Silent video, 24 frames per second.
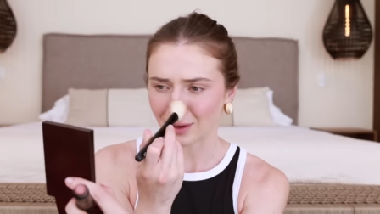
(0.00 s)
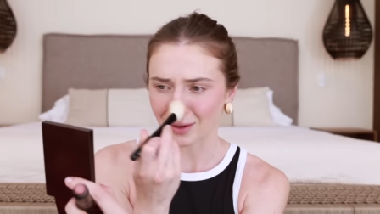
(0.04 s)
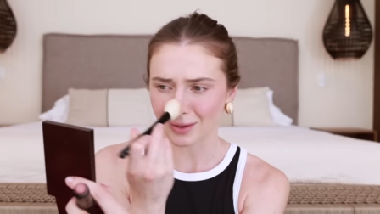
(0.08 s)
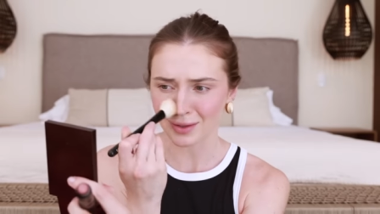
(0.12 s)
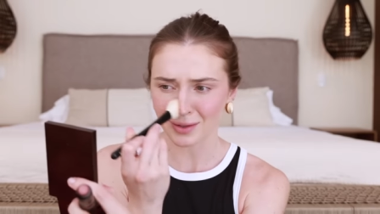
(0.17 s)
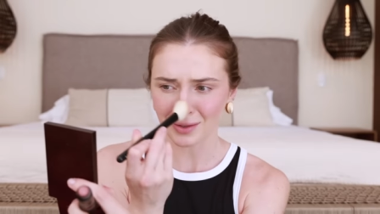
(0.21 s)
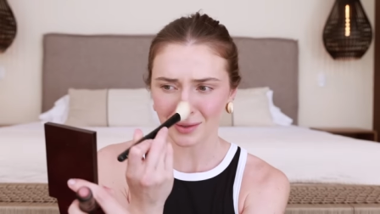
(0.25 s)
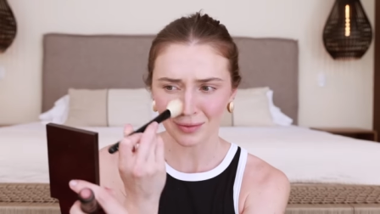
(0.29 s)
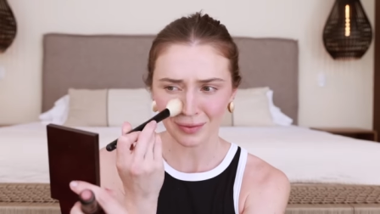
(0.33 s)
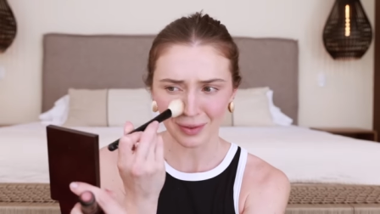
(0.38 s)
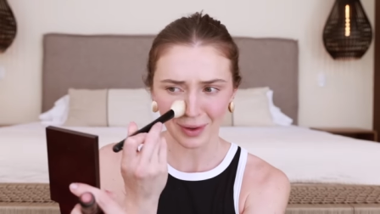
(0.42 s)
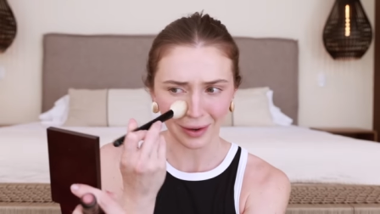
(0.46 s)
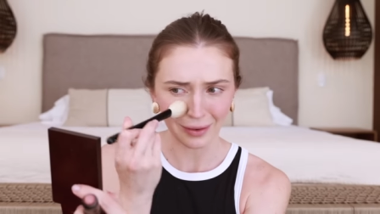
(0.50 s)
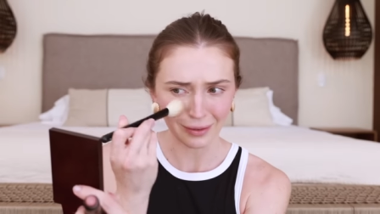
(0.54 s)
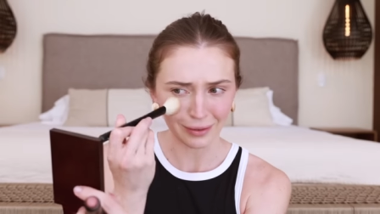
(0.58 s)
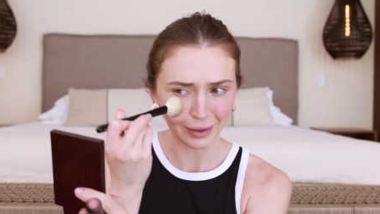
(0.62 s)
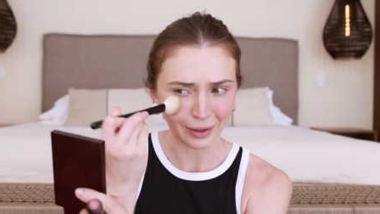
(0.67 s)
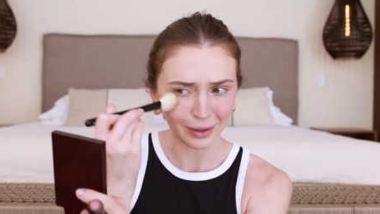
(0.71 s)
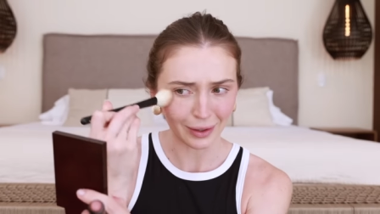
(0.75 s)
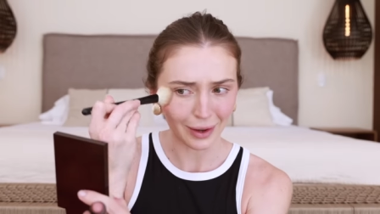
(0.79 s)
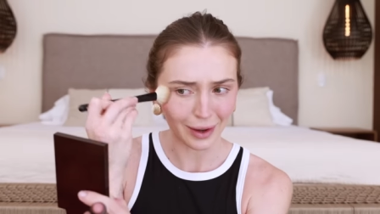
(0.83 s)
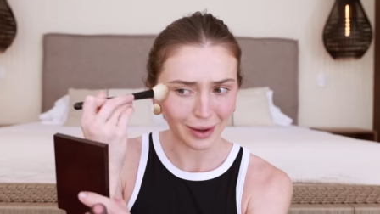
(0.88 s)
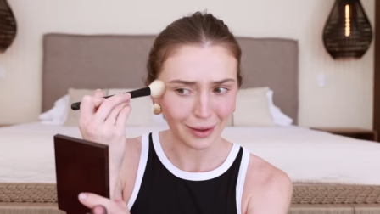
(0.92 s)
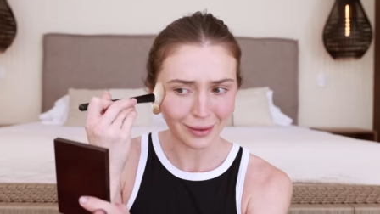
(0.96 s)
I just found,
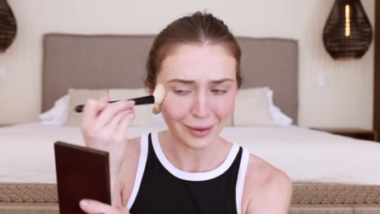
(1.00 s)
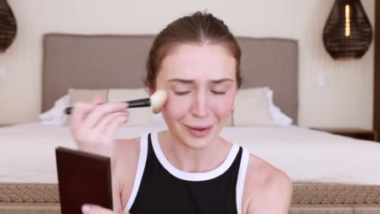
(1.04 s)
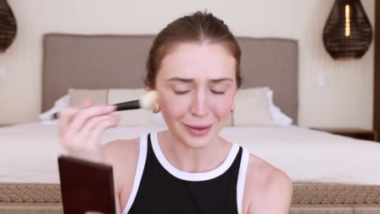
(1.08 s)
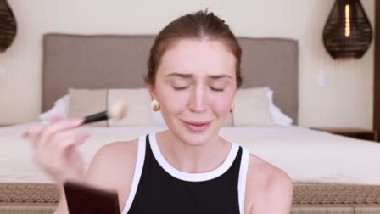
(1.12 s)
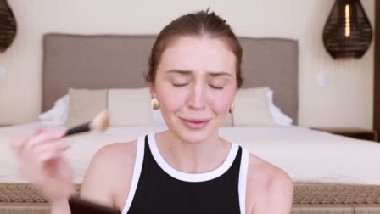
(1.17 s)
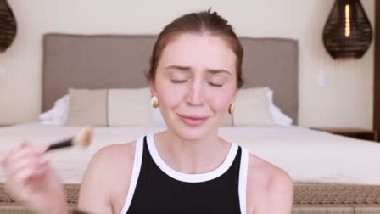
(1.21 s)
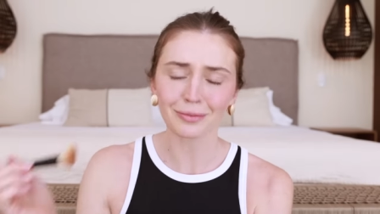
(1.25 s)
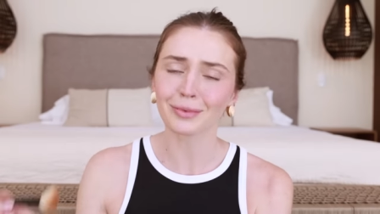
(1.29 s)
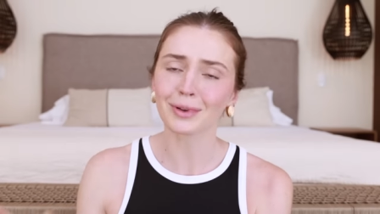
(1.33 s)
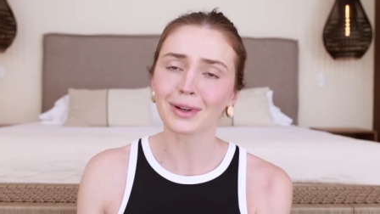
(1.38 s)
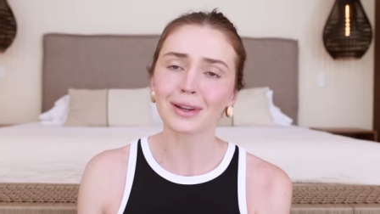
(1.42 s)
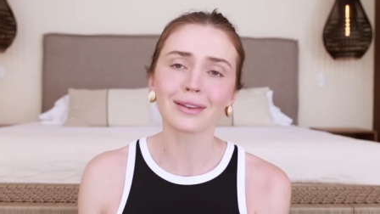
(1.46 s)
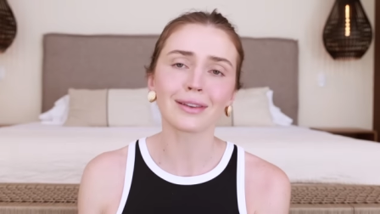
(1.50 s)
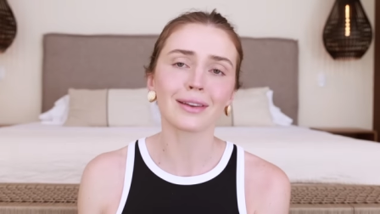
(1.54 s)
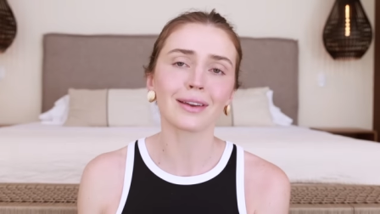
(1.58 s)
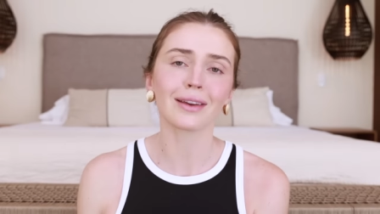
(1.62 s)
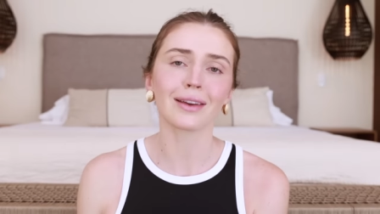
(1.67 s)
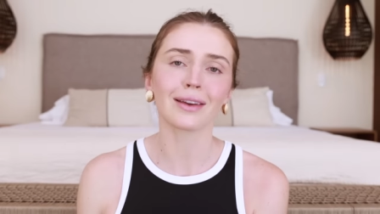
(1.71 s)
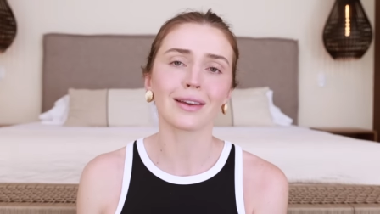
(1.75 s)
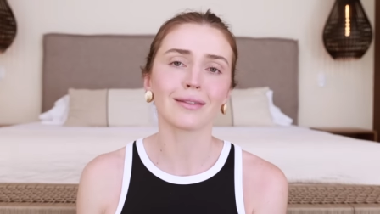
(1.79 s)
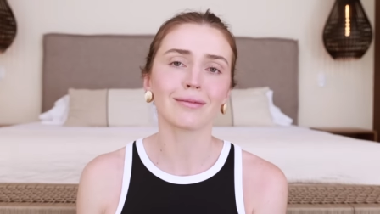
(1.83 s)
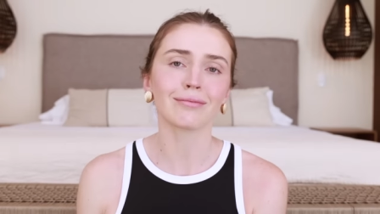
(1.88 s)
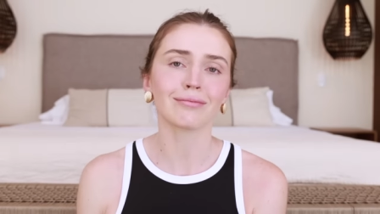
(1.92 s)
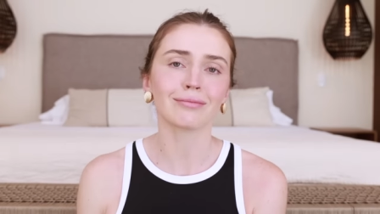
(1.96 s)
like, I looked
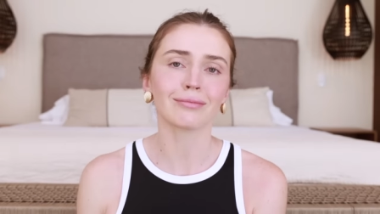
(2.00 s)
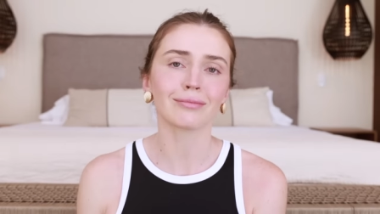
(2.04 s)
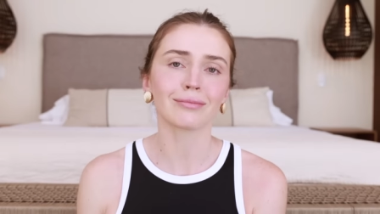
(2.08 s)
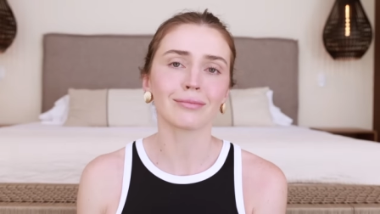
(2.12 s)
really